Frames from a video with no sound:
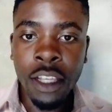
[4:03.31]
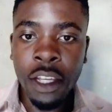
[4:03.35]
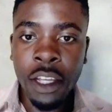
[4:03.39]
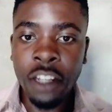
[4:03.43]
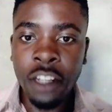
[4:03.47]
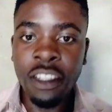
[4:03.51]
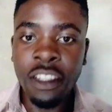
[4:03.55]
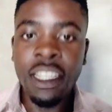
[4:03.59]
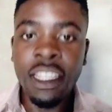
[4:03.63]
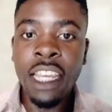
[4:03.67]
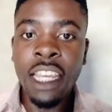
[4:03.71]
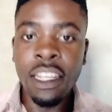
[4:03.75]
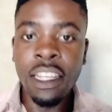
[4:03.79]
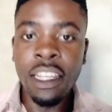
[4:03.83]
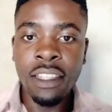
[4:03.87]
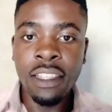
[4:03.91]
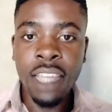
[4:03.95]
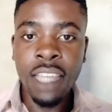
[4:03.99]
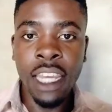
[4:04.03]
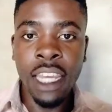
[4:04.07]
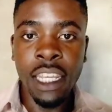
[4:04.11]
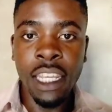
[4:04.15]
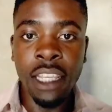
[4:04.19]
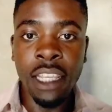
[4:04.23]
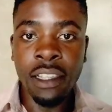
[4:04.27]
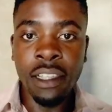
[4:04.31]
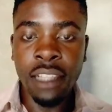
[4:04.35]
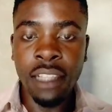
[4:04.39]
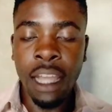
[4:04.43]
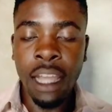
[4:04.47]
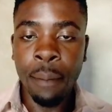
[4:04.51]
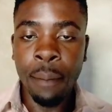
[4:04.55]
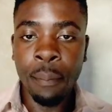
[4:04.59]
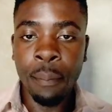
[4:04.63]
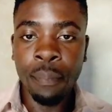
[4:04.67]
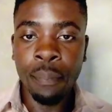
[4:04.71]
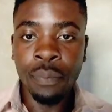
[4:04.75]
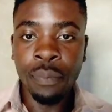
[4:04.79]
Christianity and
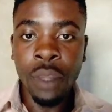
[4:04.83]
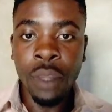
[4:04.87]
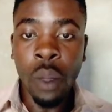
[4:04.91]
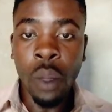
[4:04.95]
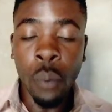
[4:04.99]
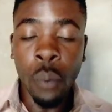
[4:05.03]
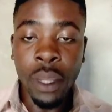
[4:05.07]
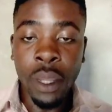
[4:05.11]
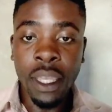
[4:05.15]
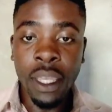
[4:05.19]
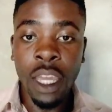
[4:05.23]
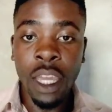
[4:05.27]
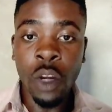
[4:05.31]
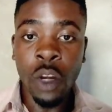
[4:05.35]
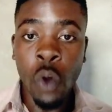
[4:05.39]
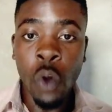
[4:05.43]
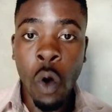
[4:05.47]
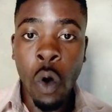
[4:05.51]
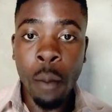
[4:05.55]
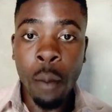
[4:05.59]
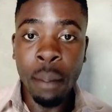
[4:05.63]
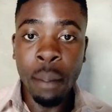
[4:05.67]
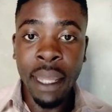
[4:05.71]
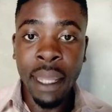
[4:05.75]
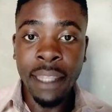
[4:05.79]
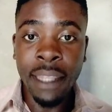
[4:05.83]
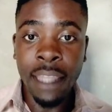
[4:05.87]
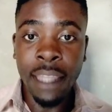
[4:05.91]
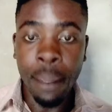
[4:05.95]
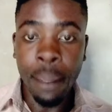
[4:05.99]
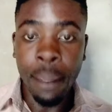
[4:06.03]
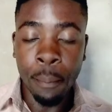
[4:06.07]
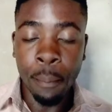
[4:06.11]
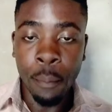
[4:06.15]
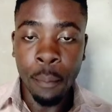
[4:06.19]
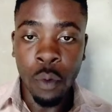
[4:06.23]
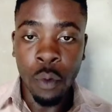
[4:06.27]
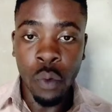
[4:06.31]
Islam, we can compare
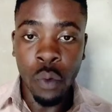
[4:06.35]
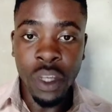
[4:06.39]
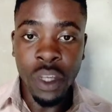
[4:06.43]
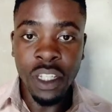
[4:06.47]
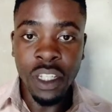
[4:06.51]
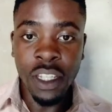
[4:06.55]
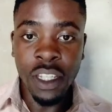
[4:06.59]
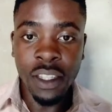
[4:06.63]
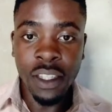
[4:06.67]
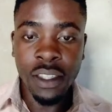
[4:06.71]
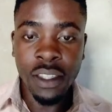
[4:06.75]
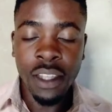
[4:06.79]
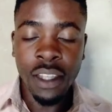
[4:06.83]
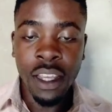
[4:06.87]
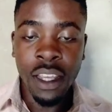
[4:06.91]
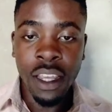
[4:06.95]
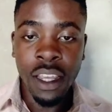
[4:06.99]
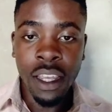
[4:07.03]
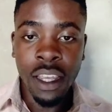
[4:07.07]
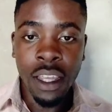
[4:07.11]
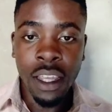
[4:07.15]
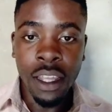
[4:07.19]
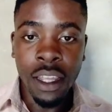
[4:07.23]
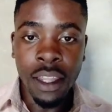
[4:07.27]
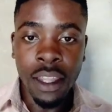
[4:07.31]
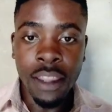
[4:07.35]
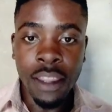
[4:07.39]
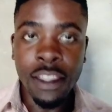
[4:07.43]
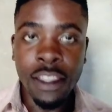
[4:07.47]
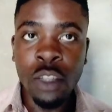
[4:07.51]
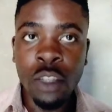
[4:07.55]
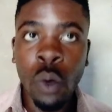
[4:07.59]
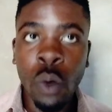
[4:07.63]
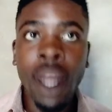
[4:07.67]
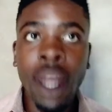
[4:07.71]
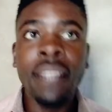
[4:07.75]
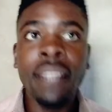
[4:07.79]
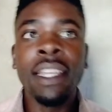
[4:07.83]
them, which is
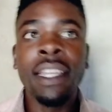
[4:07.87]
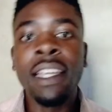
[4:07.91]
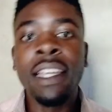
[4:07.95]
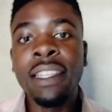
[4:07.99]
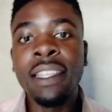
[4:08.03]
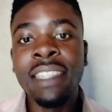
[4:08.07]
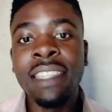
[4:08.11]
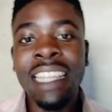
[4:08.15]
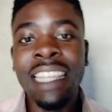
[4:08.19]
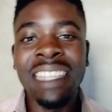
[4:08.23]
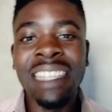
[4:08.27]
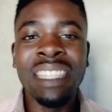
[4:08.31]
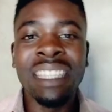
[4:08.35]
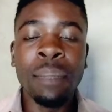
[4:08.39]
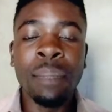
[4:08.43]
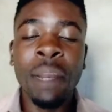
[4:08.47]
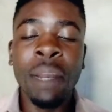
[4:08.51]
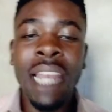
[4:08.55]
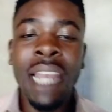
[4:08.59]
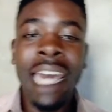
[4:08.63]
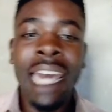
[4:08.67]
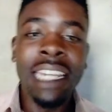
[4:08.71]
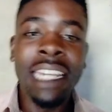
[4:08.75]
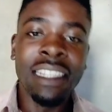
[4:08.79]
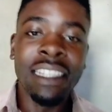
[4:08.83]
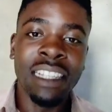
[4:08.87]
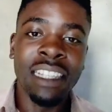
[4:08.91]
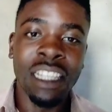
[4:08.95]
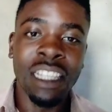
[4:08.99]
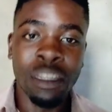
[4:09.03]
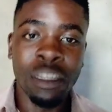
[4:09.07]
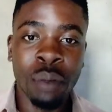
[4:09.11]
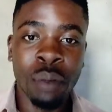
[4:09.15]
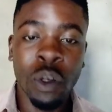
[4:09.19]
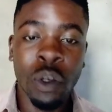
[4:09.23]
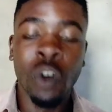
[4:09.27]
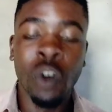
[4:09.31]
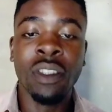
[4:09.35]
it's the
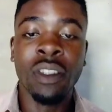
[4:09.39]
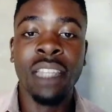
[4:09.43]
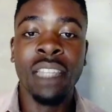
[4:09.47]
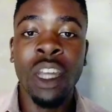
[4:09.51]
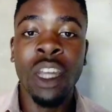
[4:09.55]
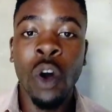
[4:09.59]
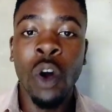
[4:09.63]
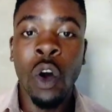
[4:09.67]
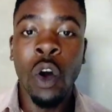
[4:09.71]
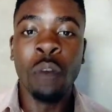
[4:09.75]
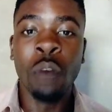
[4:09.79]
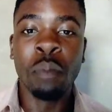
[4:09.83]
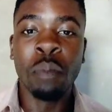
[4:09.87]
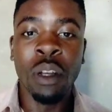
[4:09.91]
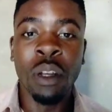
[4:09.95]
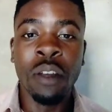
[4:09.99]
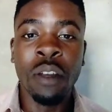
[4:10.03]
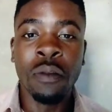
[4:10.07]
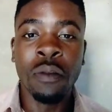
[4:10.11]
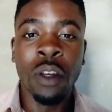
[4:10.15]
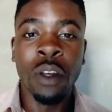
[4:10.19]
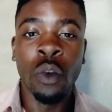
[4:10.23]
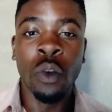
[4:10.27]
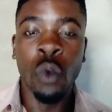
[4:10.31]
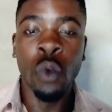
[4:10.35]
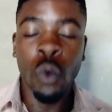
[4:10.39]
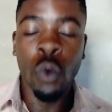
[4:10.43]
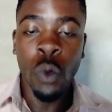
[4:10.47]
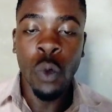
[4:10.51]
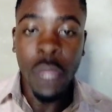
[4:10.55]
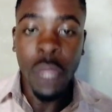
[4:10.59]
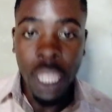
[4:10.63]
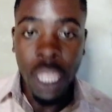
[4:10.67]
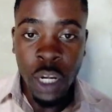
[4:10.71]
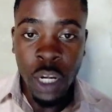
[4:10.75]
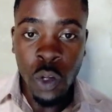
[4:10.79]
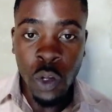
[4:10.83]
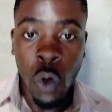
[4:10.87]
similarities, because they all believe in who?
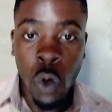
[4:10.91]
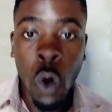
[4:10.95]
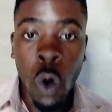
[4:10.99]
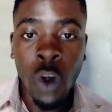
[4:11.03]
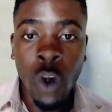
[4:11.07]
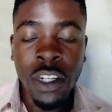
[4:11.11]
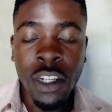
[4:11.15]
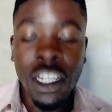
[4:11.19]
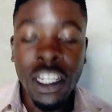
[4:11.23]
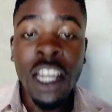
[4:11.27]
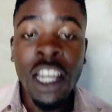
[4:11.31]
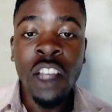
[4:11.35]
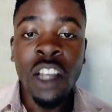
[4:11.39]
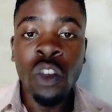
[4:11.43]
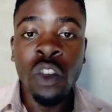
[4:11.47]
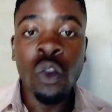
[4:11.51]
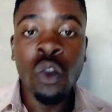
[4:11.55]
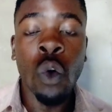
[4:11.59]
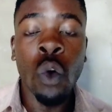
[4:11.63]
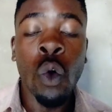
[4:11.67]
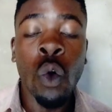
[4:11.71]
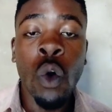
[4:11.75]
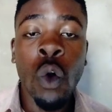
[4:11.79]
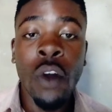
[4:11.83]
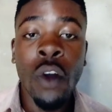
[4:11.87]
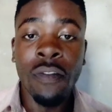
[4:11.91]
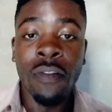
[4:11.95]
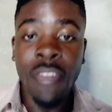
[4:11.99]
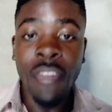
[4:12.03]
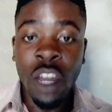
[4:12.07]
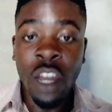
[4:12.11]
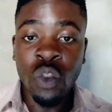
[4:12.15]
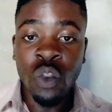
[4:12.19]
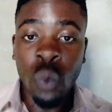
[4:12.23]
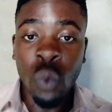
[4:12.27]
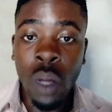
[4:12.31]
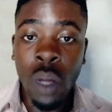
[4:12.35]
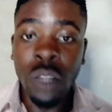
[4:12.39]
In God. So
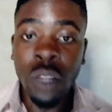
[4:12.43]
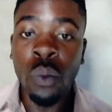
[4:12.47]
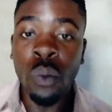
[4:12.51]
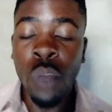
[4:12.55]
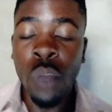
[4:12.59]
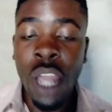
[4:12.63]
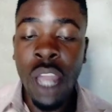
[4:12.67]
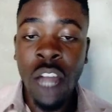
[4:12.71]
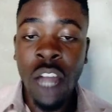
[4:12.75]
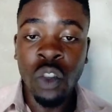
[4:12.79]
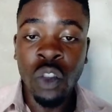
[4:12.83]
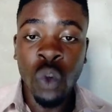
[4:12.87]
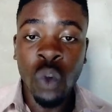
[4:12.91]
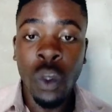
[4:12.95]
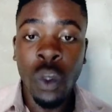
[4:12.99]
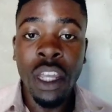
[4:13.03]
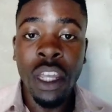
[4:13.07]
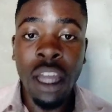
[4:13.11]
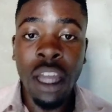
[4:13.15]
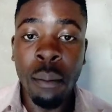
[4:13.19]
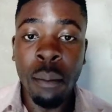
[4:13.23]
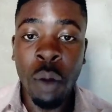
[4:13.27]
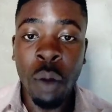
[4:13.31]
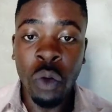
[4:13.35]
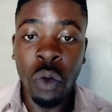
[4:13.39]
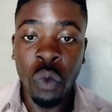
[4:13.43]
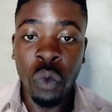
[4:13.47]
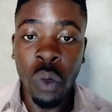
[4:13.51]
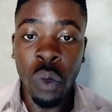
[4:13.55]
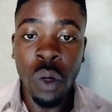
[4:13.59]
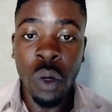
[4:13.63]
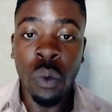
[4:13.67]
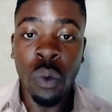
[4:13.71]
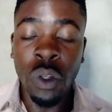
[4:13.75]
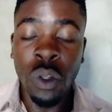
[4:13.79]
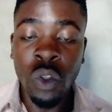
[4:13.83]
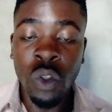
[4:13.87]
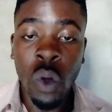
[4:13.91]
that's what we are talking about
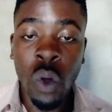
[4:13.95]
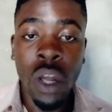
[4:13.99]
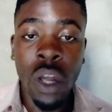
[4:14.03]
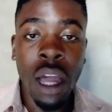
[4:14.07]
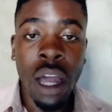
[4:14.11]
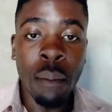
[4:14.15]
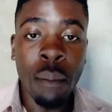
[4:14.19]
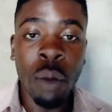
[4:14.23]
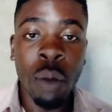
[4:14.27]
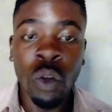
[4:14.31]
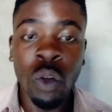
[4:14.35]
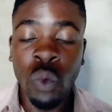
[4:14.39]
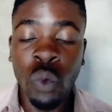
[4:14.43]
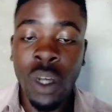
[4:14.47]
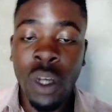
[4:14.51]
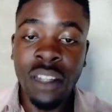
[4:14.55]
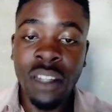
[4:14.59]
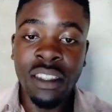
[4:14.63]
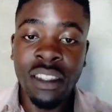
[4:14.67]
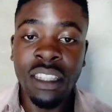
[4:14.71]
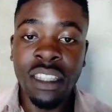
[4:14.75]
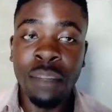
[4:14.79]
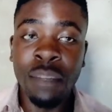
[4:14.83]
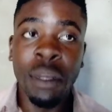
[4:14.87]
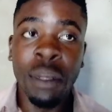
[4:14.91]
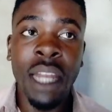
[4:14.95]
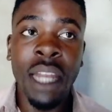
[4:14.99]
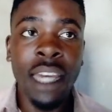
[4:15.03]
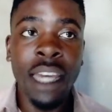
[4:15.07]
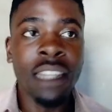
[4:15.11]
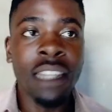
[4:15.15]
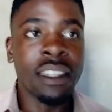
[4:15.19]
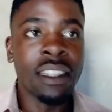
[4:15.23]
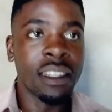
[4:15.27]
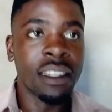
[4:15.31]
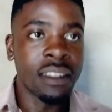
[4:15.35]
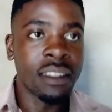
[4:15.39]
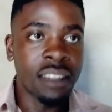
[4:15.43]
when we talk about what
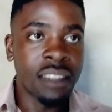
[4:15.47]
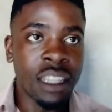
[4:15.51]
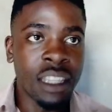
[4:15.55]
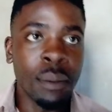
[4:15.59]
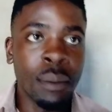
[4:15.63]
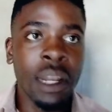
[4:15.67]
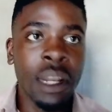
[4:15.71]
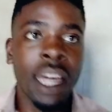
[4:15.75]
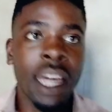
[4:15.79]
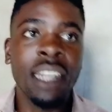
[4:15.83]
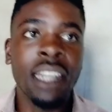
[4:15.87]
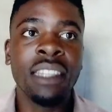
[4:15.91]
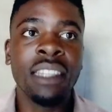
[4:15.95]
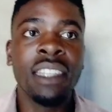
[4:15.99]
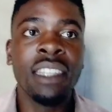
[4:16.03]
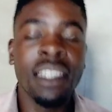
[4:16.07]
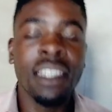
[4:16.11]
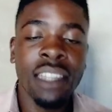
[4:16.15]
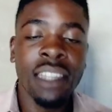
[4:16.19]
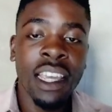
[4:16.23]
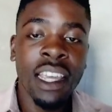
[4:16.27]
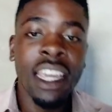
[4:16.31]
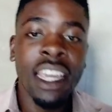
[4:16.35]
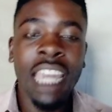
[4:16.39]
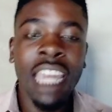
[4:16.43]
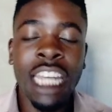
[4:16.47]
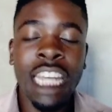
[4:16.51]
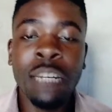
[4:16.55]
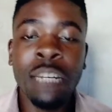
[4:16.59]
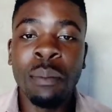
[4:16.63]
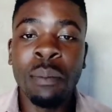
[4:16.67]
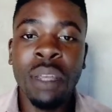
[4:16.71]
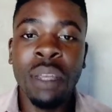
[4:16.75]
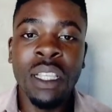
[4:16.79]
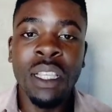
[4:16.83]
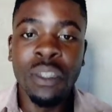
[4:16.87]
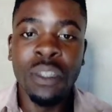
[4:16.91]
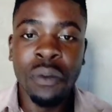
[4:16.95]
similarities. Similarities, it
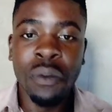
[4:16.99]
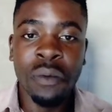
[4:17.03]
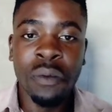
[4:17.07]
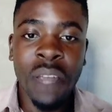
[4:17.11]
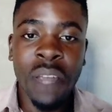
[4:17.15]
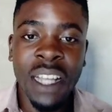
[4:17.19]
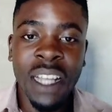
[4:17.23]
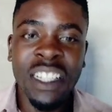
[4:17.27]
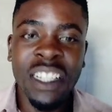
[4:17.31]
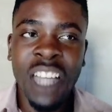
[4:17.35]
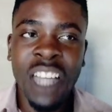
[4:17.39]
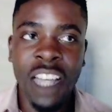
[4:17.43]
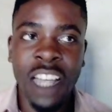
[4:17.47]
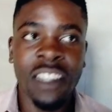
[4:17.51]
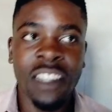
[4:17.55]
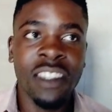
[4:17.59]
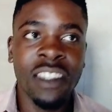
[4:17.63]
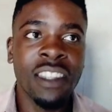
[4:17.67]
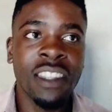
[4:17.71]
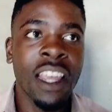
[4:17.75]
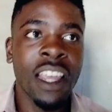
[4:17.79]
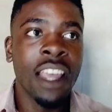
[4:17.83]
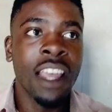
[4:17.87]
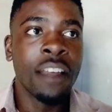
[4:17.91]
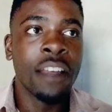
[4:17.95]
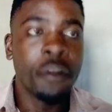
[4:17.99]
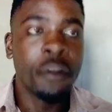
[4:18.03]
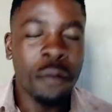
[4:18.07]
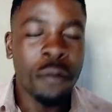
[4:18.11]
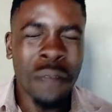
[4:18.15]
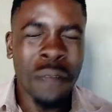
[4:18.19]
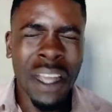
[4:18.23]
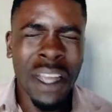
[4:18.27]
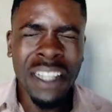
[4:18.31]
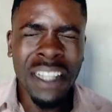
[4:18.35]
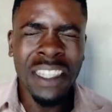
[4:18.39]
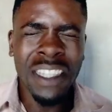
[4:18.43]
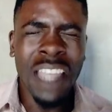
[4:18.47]
means factors
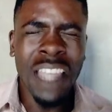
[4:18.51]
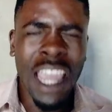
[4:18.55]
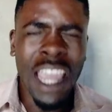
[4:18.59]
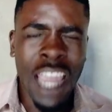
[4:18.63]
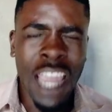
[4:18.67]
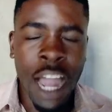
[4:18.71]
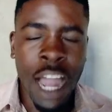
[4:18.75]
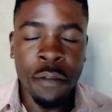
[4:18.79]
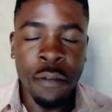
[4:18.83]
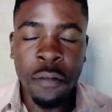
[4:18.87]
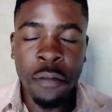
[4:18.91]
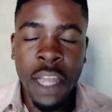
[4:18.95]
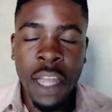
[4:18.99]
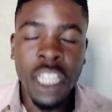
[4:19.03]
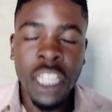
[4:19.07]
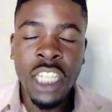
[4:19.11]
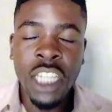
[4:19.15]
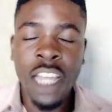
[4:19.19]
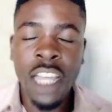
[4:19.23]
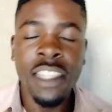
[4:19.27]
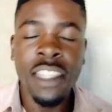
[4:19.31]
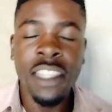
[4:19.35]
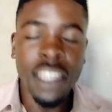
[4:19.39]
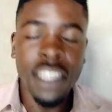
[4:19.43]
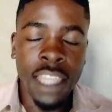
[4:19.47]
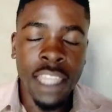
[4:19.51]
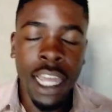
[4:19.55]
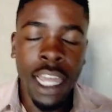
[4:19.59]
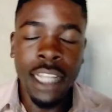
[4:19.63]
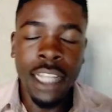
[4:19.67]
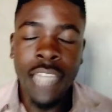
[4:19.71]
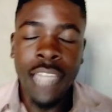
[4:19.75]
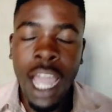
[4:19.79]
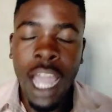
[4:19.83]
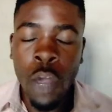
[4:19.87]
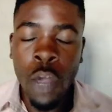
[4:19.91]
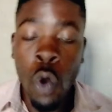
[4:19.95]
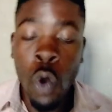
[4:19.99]

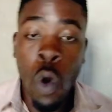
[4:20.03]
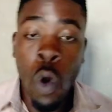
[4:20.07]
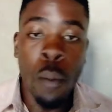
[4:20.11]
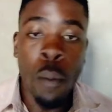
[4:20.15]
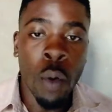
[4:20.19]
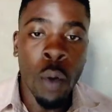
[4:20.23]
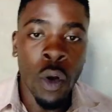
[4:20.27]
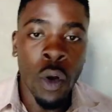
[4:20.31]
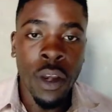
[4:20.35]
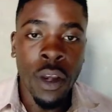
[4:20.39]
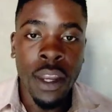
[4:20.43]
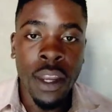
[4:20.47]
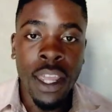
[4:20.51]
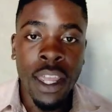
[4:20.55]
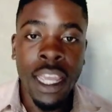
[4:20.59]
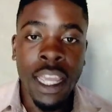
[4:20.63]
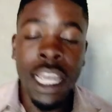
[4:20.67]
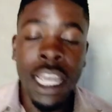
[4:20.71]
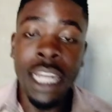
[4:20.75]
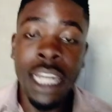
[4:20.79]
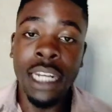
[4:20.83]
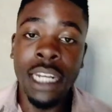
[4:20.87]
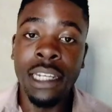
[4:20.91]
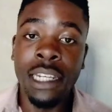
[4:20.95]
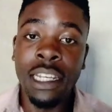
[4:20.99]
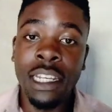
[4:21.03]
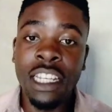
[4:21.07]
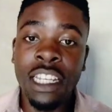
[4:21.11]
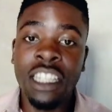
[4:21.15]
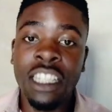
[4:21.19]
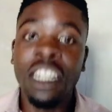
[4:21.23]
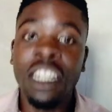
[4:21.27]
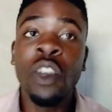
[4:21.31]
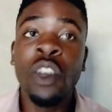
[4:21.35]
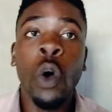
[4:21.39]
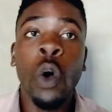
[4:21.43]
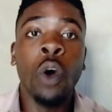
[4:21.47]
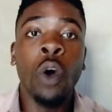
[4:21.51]
that are common in
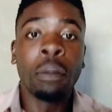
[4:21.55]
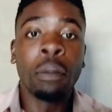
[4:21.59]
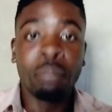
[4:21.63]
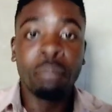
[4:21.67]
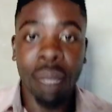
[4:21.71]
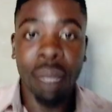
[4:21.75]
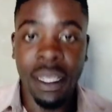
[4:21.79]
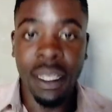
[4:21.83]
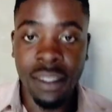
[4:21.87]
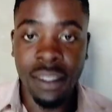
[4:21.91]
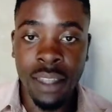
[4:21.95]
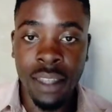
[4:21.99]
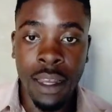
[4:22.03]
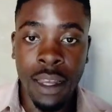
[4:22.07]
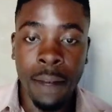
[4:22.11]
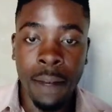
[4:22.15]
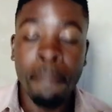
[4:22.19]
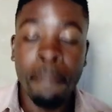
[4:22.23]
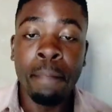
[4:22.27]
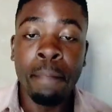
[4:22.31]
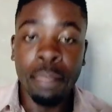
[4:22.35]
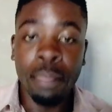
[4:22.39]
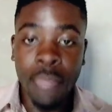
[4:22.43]
religion or person.